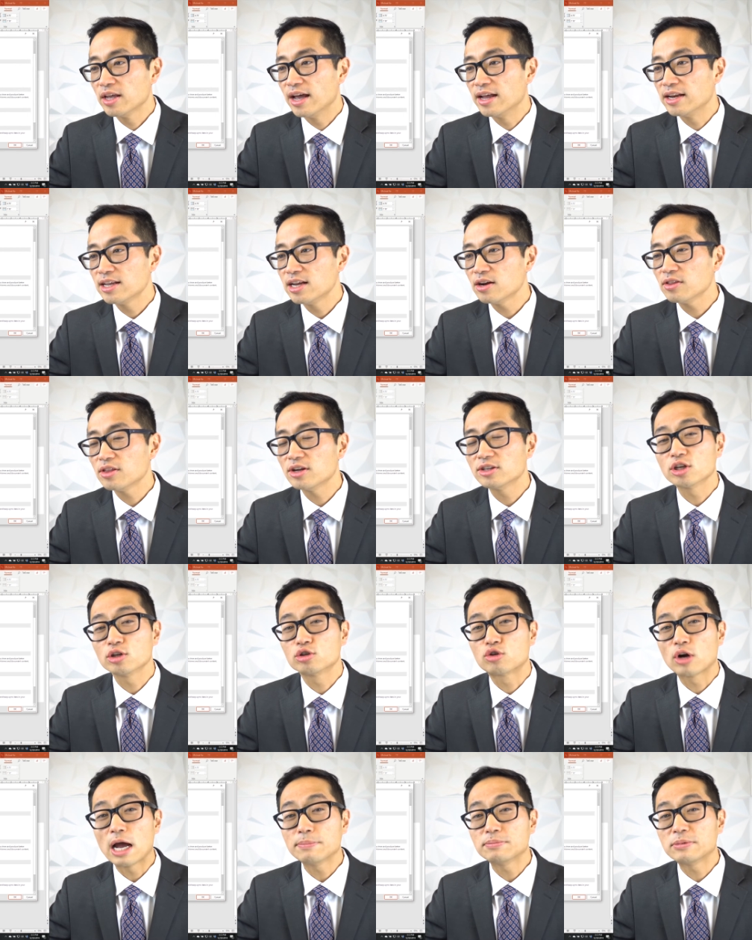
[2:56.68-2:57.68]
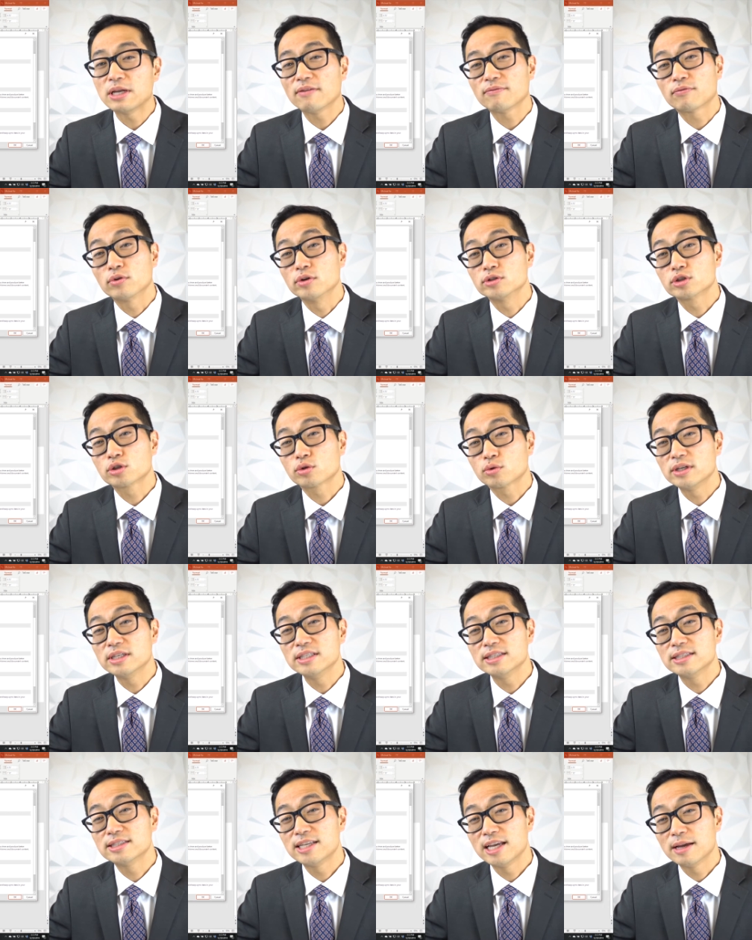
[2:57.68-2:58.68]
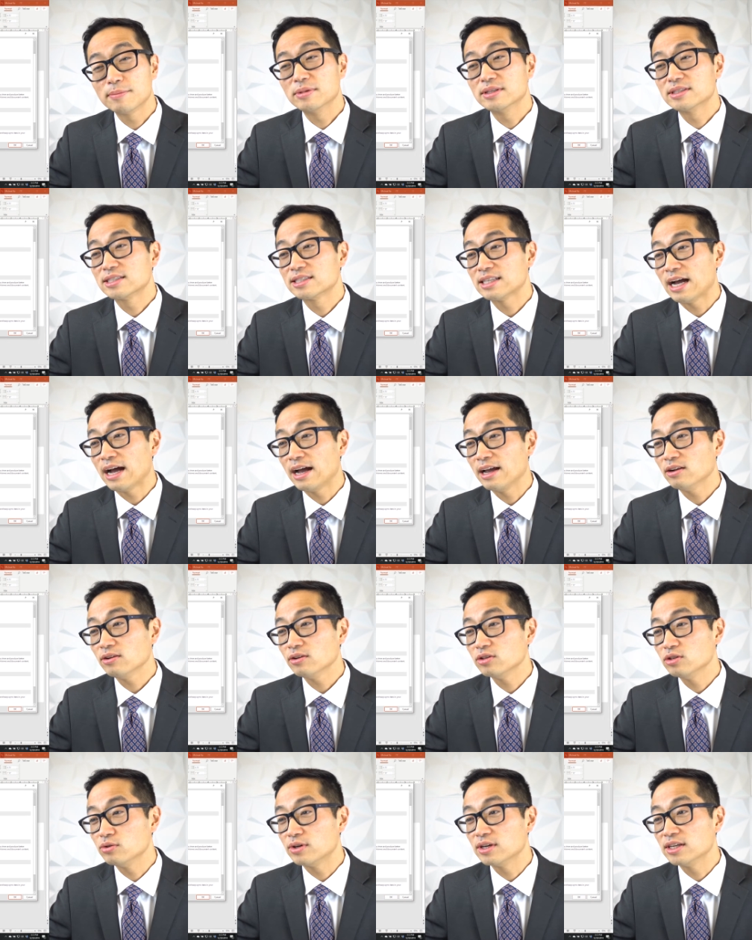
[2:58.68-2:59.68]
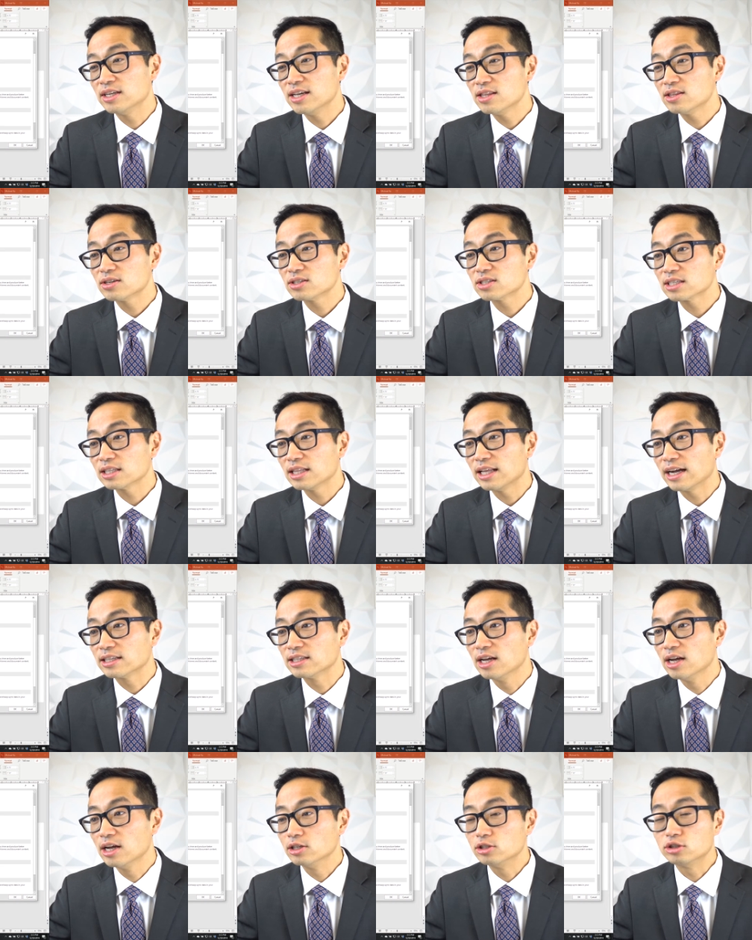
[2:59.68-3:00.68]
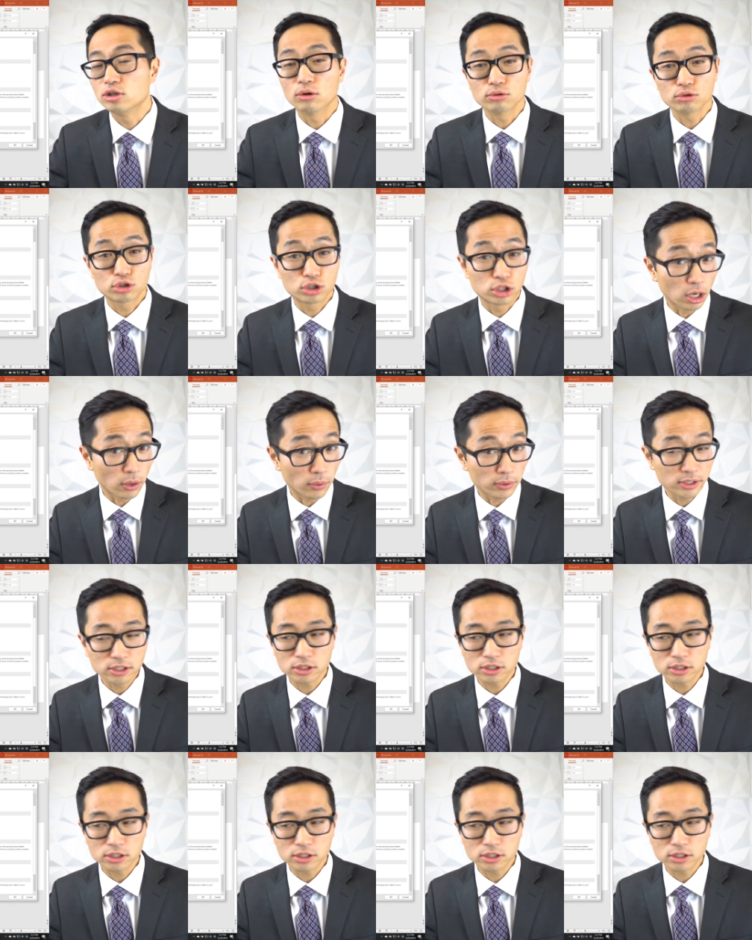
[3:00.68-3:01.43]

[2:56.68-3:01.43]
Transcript: And here there's a drop down for Screen Tip Style. You can either select Don't Show Any